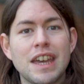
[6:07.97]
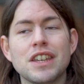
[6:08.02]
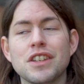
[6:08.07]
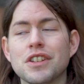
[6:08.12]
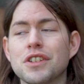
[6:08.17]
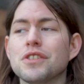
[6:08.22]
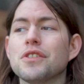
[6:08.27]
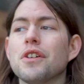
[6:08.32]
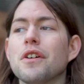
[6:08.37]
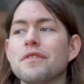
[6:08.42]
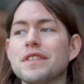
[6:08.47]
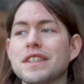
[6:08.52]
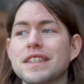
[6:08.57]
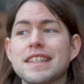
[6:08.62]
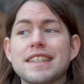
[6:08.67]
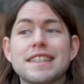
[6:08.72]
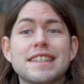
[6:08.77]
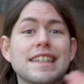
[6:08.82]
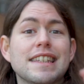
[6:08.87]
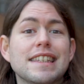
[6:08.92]
You can
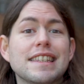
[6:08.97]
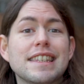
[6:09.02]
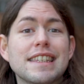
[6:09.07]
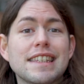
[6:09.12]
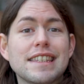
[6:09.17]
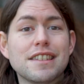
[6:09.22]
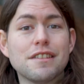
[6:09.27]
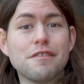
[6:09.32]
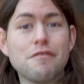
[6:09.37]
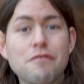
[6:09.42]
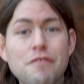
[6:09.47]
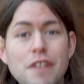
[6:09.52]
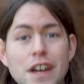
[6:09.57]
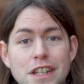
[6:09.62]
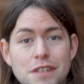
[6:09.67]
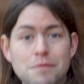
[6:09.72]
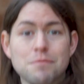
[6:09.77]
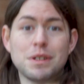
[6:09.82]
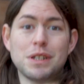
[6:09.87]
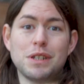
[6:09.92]
obviously see the
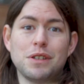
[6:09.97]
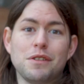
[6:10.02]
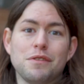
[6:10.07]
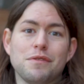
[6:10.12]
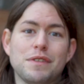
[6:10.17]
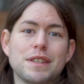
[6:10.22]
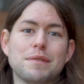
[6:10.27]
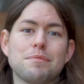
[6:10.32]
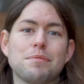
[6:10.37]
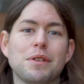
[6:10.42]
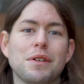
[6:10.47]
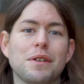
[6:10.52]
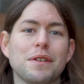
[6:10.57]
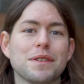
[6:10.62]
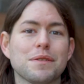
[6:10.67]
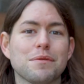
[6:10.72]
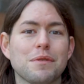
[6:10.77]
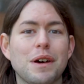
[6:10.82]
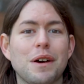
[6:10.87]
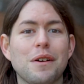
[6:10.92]
development of this plot
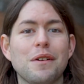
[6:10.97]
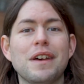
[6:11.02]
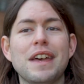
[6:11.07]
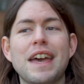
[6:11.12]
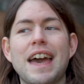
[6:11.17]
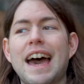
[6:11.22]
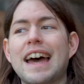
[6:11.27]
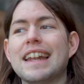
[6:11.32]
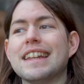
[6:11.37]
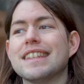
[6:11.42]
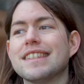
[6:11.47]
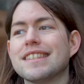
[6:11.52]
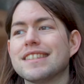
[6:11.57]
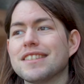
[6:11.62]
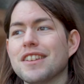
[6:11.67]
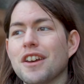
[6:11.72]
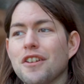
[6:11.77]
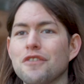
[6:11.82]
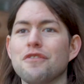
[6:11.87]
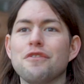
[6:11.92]
as well, and it's
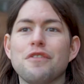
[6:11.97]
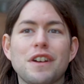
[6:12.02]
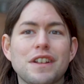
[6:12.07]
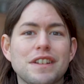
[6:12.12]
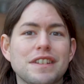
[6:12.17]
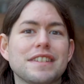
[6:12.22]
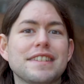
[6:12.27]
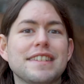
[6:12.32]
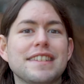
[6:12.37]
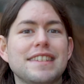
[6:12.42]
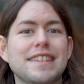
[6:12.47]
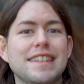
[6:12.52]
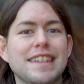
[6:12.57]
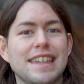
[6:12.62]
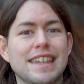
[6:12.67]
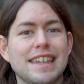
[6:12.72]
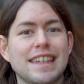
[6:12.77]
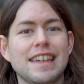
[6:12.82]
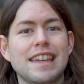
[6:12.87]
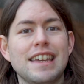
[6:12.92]
so fun to
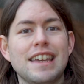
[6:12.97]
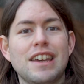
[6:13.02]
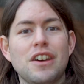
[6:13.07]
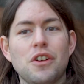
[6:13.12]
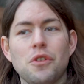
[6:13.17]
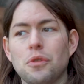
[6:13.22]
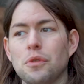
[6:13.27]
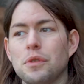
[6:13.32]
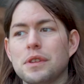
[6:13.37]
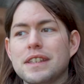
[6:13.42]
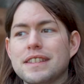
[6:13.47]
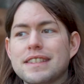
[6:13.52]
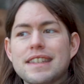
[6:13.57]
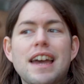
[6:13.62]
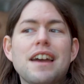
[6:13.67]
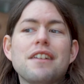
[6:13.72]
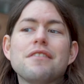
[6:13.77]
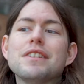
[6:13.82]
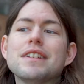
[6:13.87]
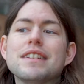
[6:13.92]
see all these
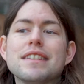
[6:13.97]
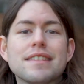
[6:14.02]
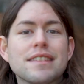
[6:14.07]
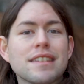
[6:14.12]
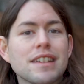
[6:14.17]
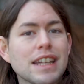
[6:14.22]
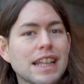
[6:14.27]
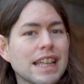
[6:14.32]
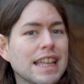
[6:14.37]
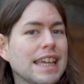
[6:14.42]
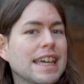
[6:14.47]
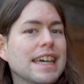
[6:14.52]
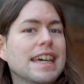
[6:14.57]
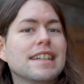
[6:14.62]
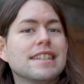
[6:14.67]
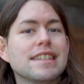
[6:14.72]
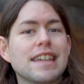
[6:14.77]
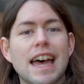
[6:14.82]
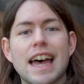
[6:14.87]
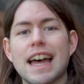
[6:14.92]
areas
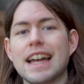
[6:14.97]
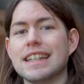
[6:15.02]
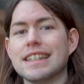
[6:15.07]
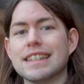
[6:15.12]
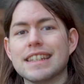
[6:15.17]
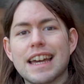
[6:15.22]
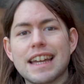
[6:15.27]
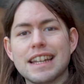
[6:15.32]
cleared and